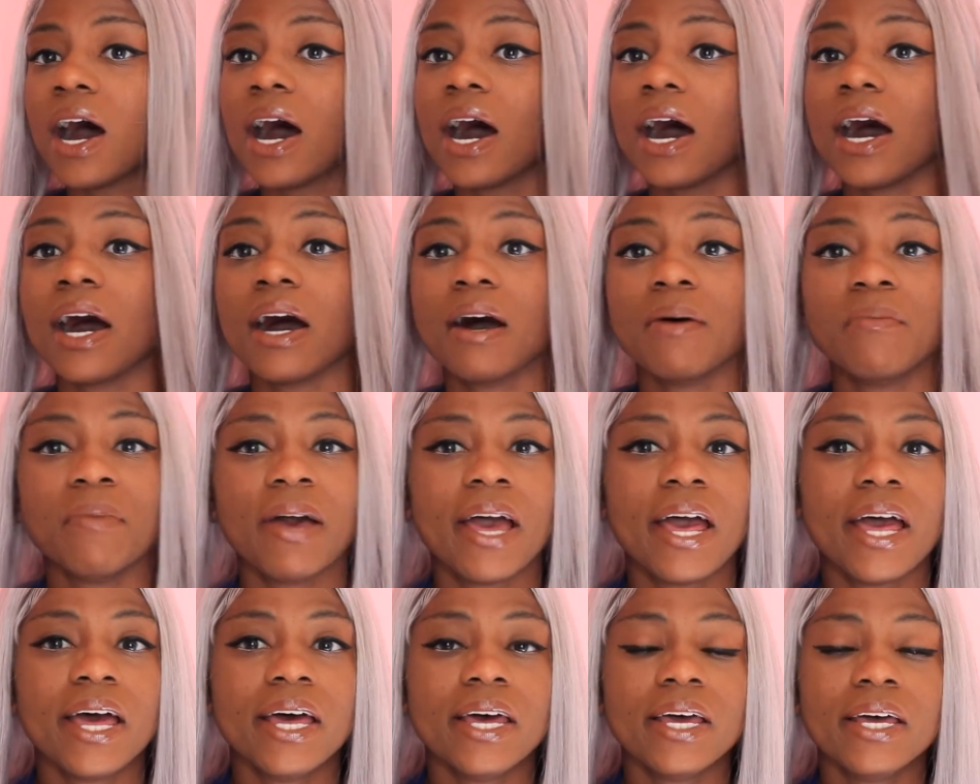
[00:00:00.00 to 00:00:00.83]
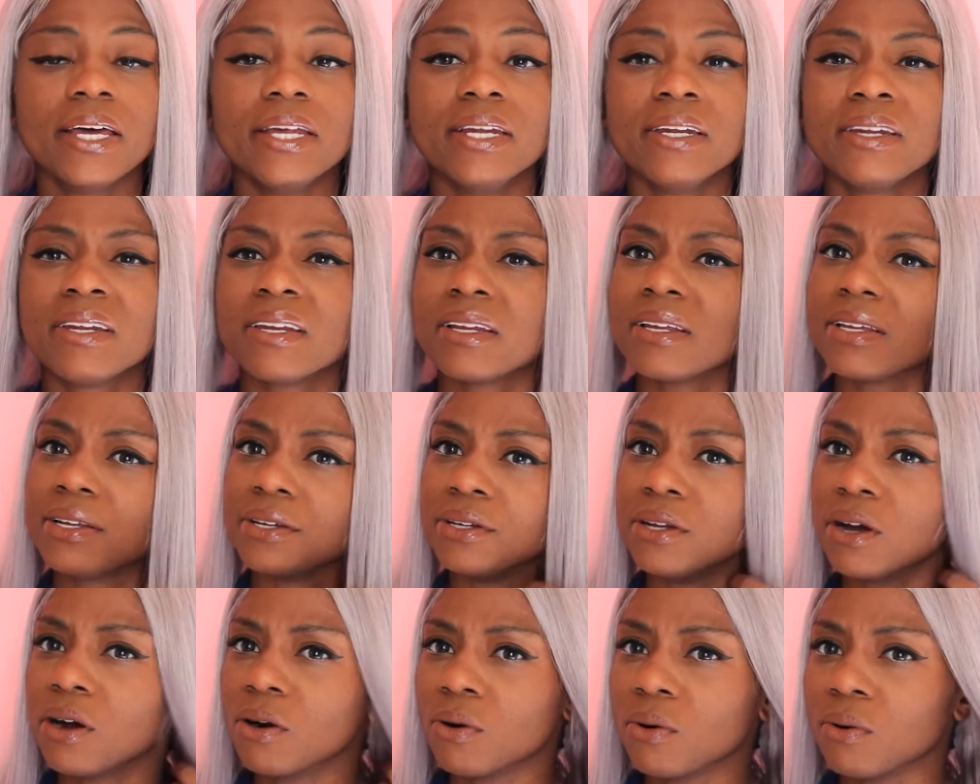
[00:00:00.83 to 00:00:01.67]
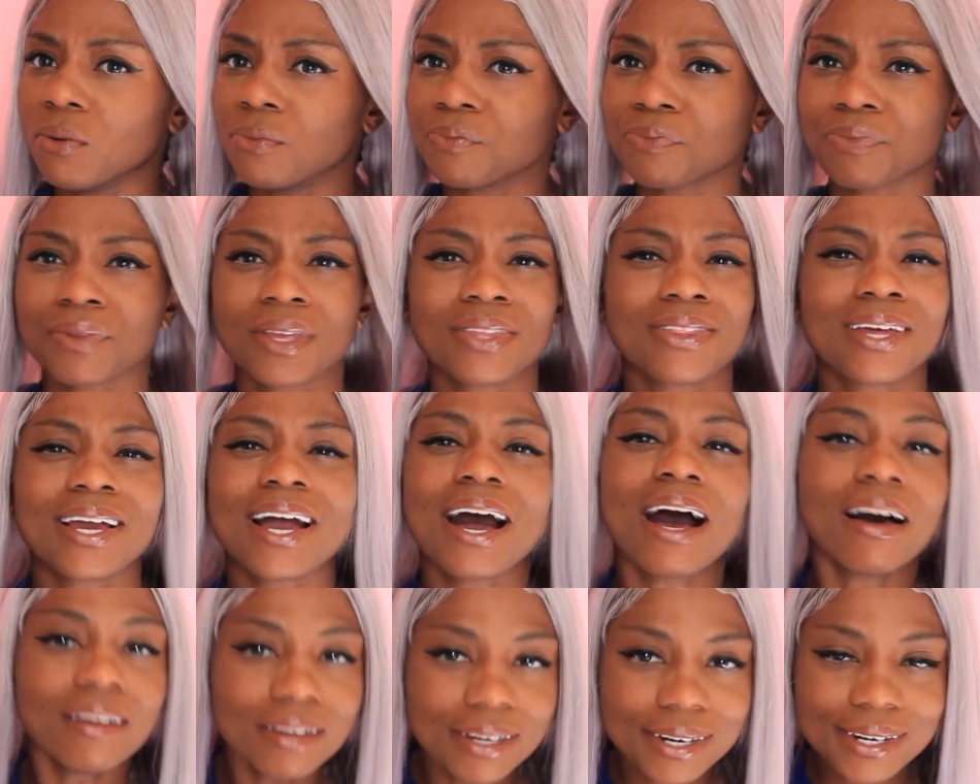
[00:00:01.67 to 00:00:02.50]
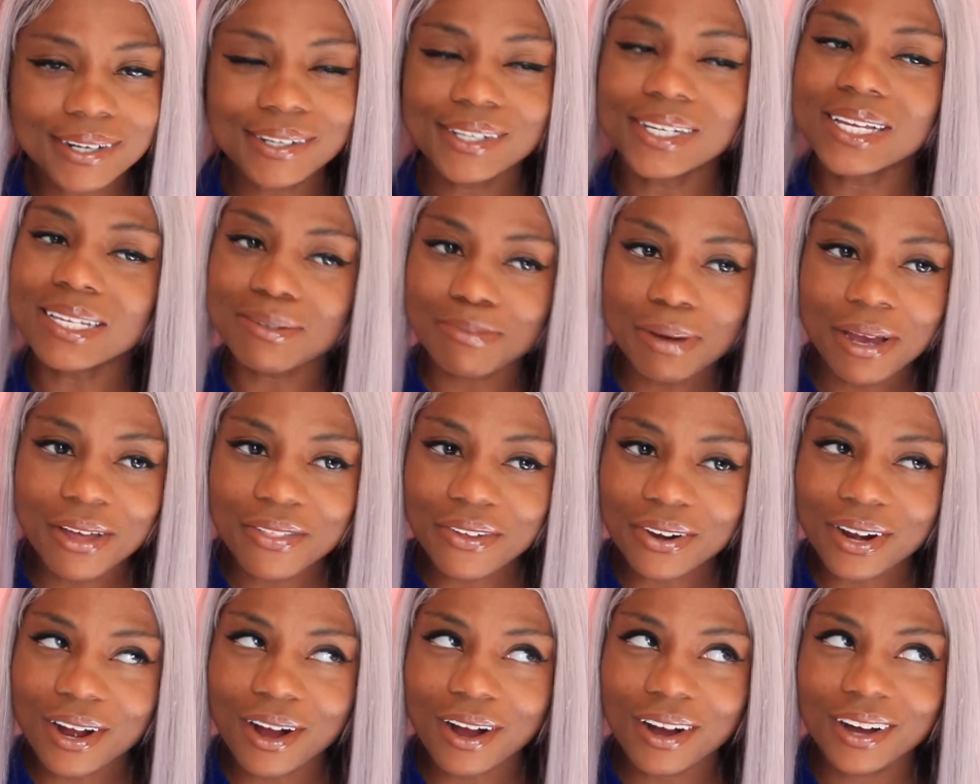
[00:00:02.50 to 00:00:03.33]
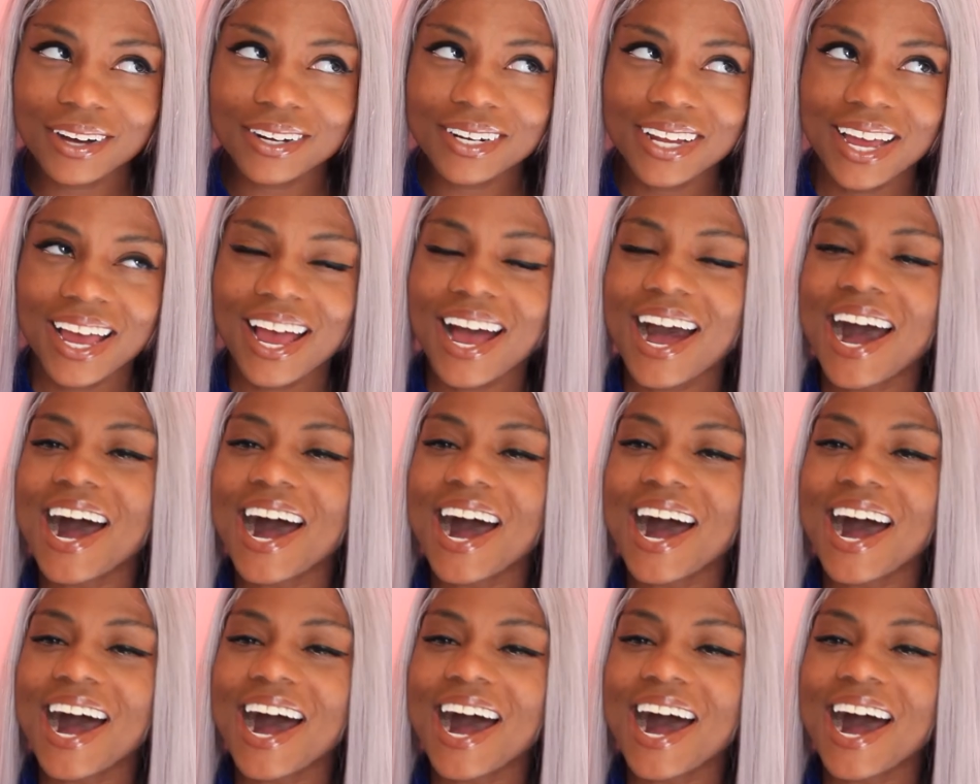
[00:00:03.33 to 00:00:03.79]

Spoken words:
and you know, the color is my other con.